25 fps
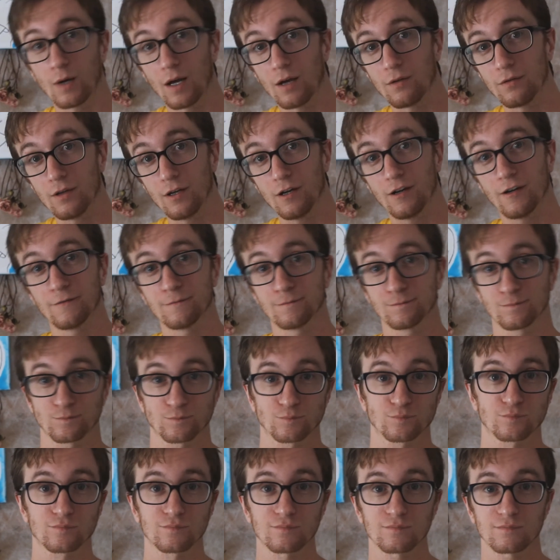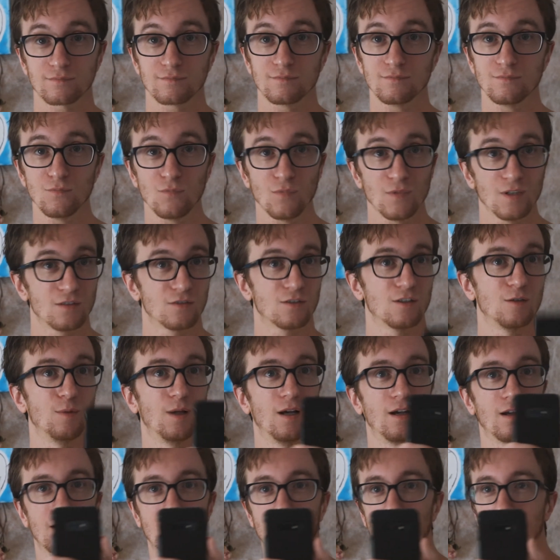around there. So
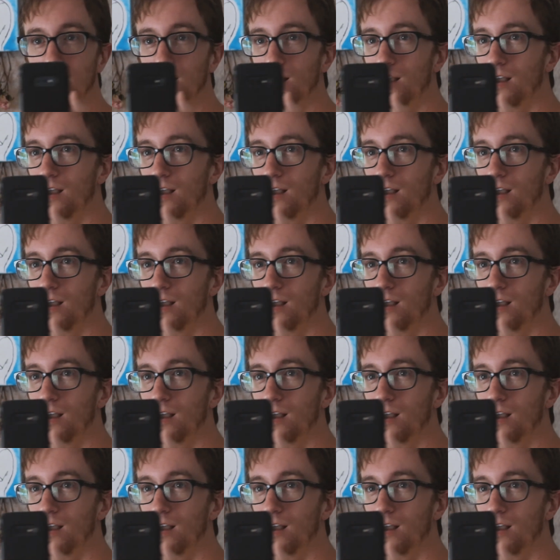I'm like